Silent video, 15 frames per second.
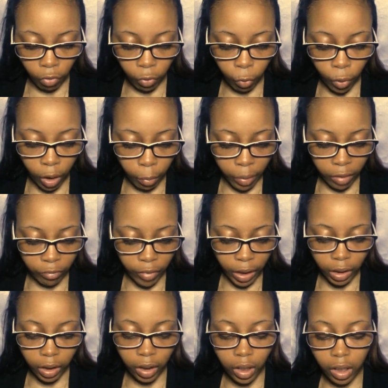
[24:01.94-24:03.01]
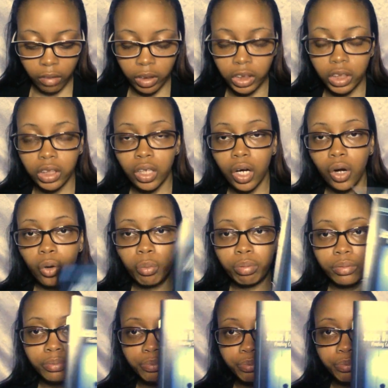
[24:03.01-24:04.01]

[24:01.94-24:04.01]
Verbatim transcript: Overwhelming, Finding Courage and Hope.